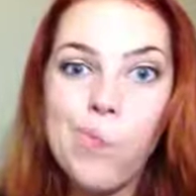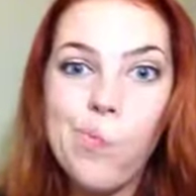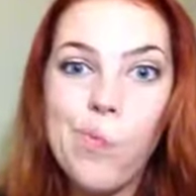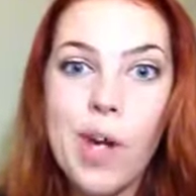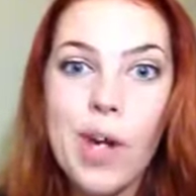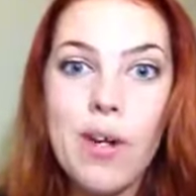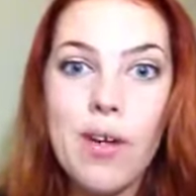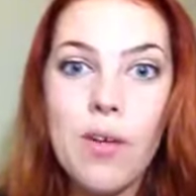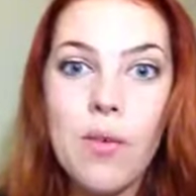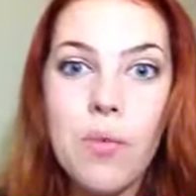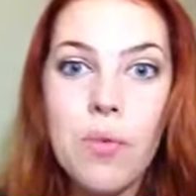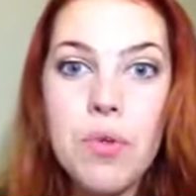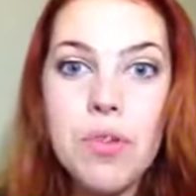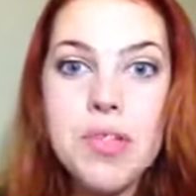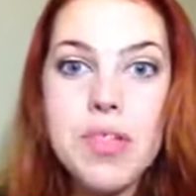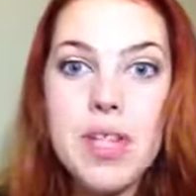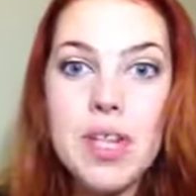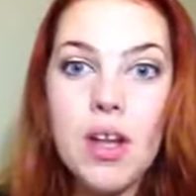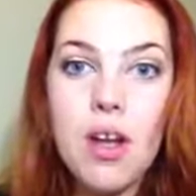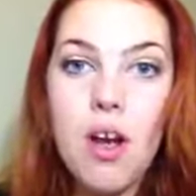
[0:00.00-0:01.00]
I don't know,
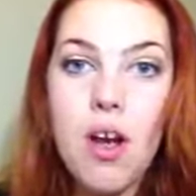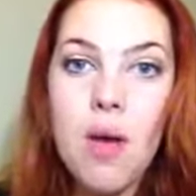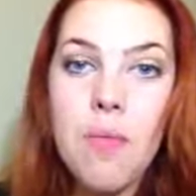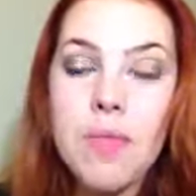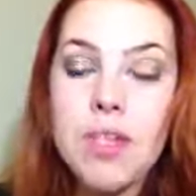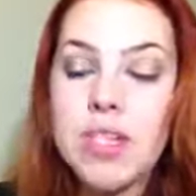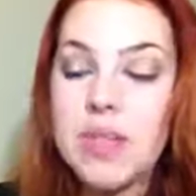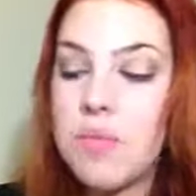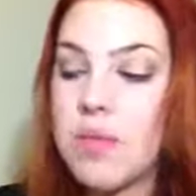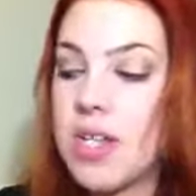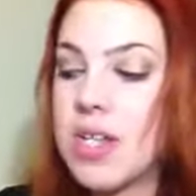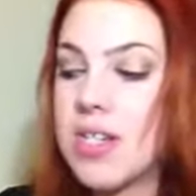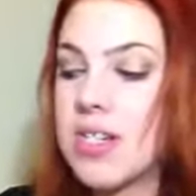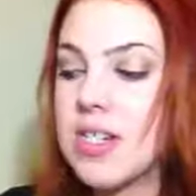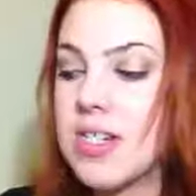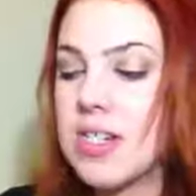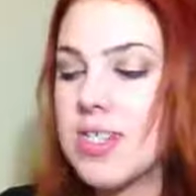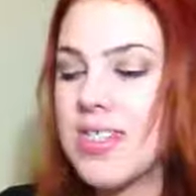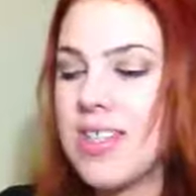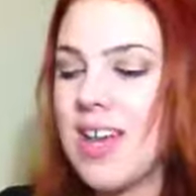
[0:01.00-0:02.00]
post it in the comments, because
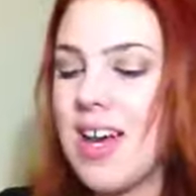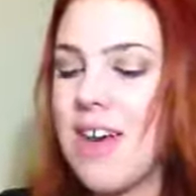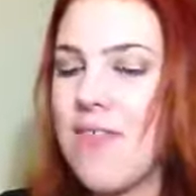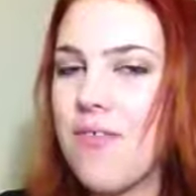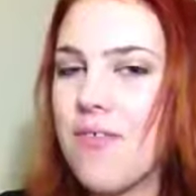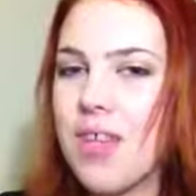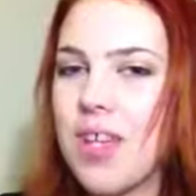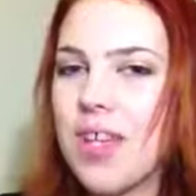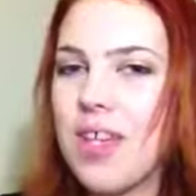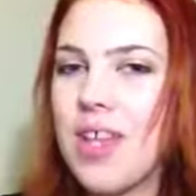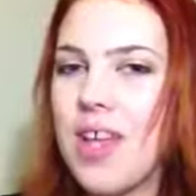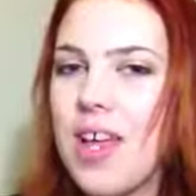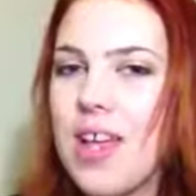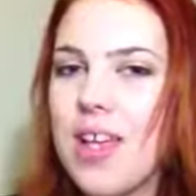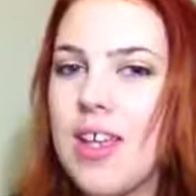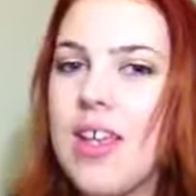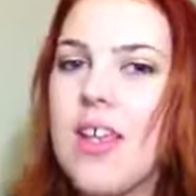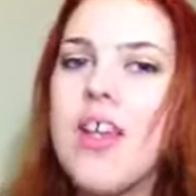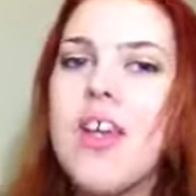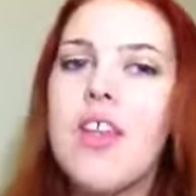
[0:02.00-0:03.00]
it's, I feel
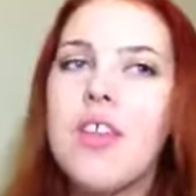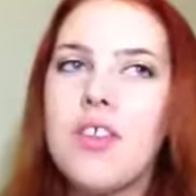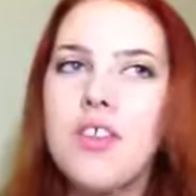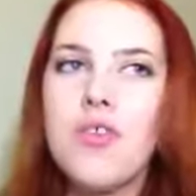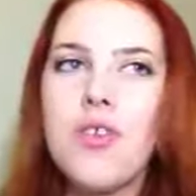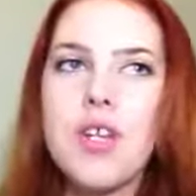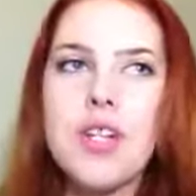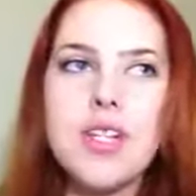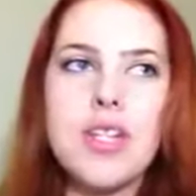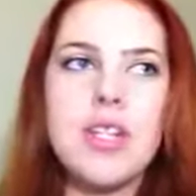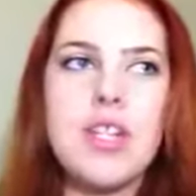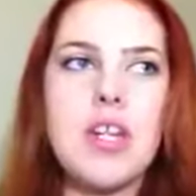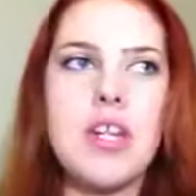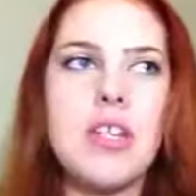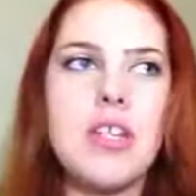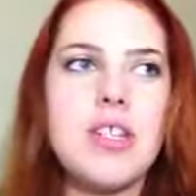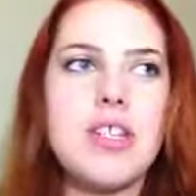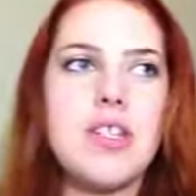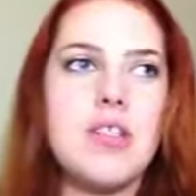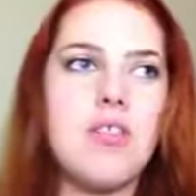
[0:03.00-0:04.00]
like the
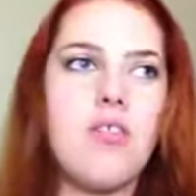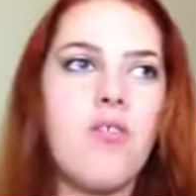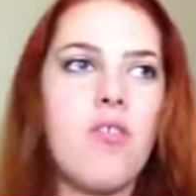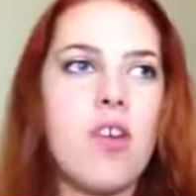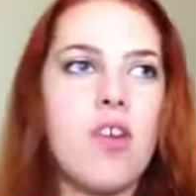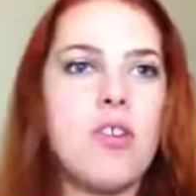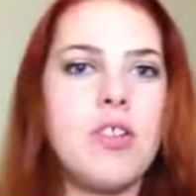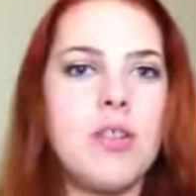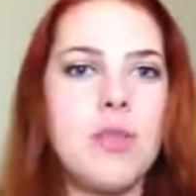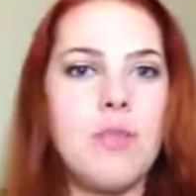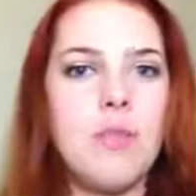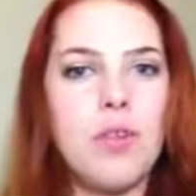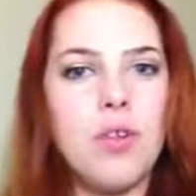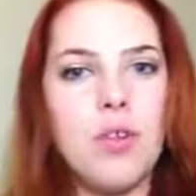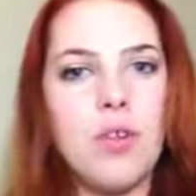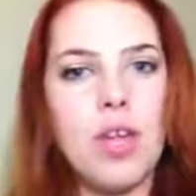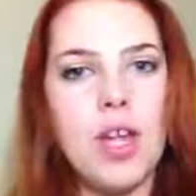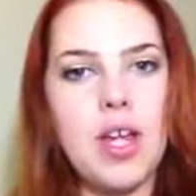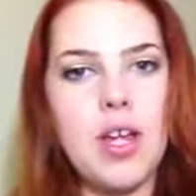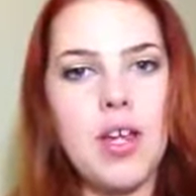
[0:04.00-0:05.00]
Transcendentalists are very similar
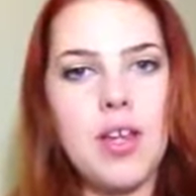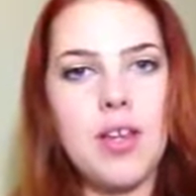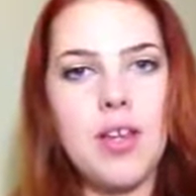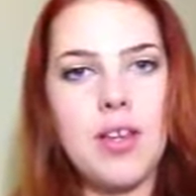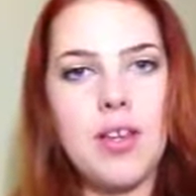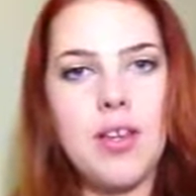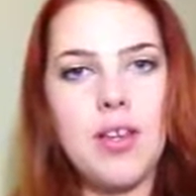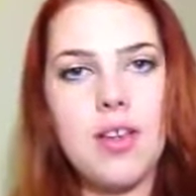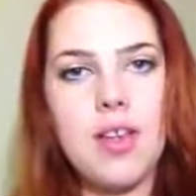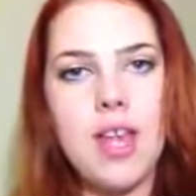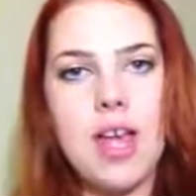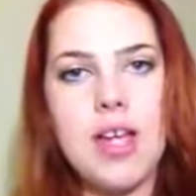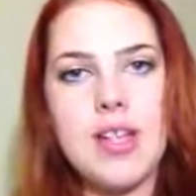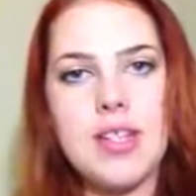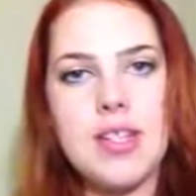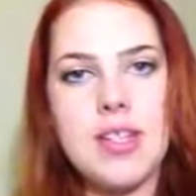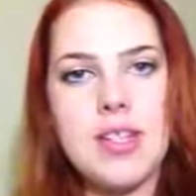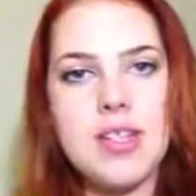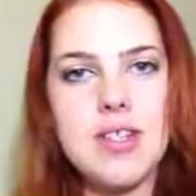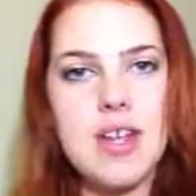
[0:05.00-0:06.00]
to, like,
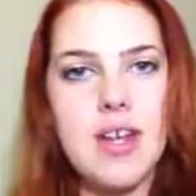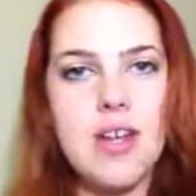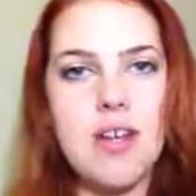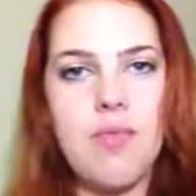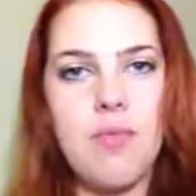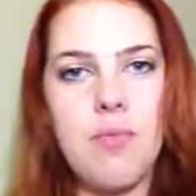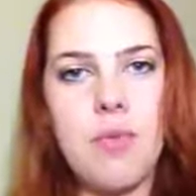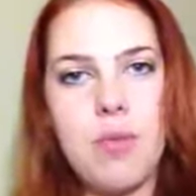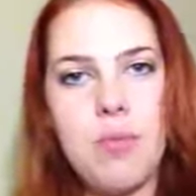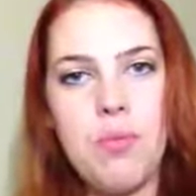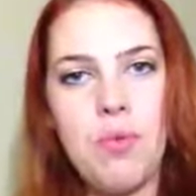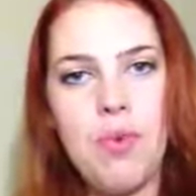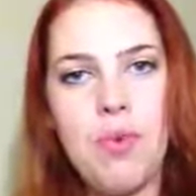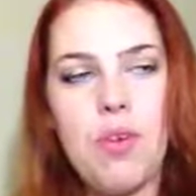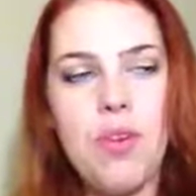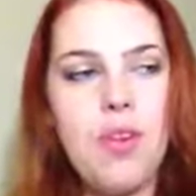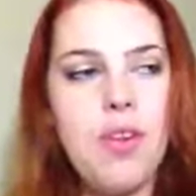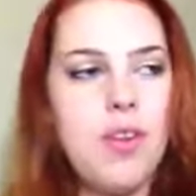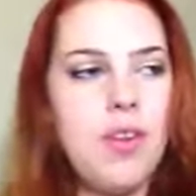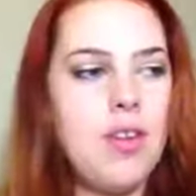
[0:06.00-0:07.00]
Cassia's kind of
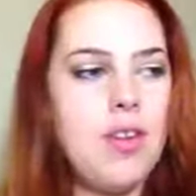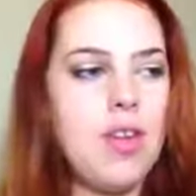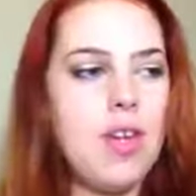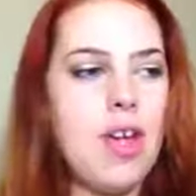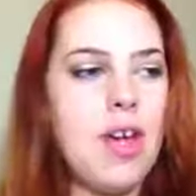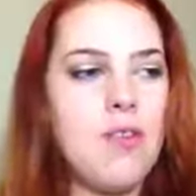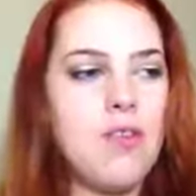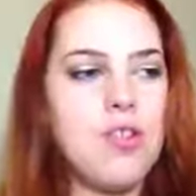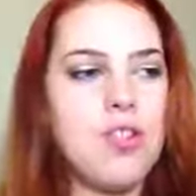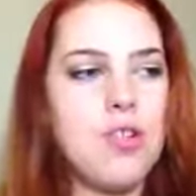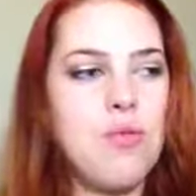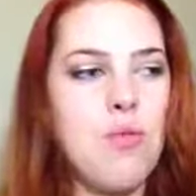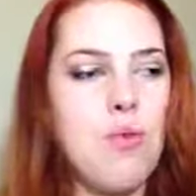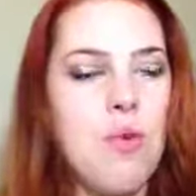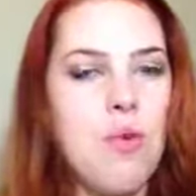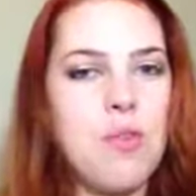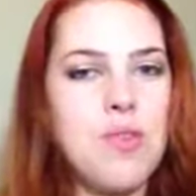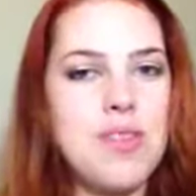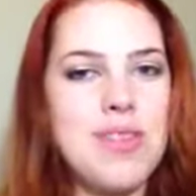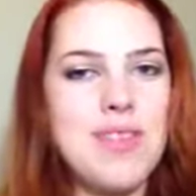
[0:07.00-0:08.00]
people, how she
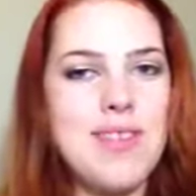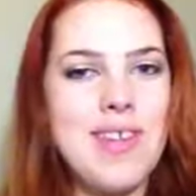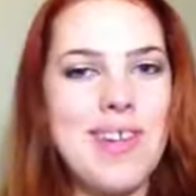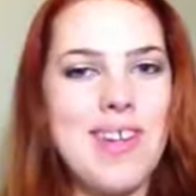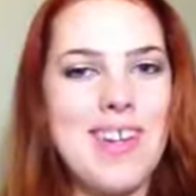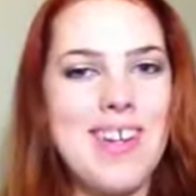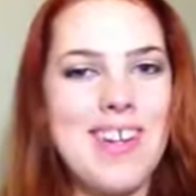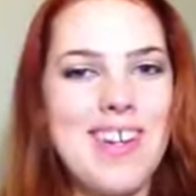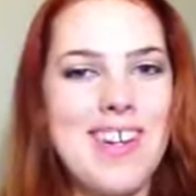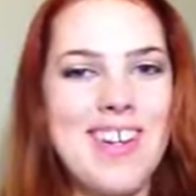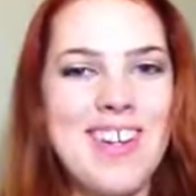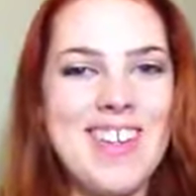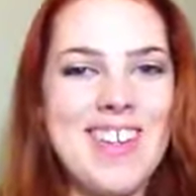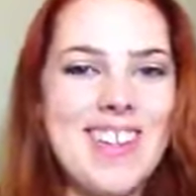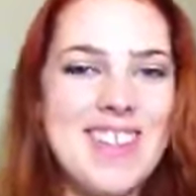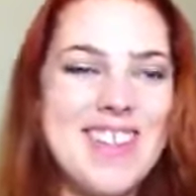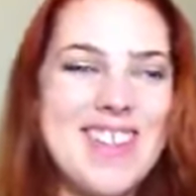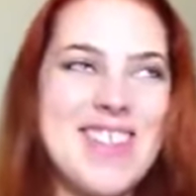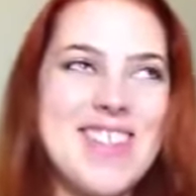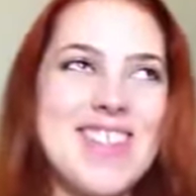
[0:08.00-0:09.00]
rolls, and
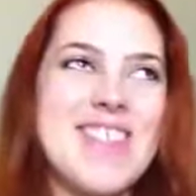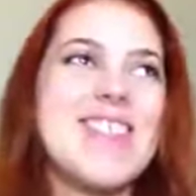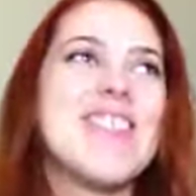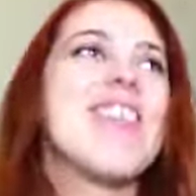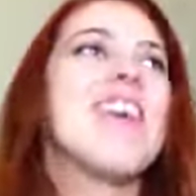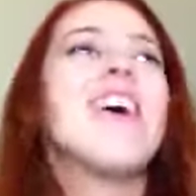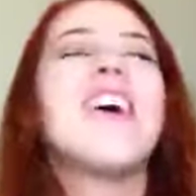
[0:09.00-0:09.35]
just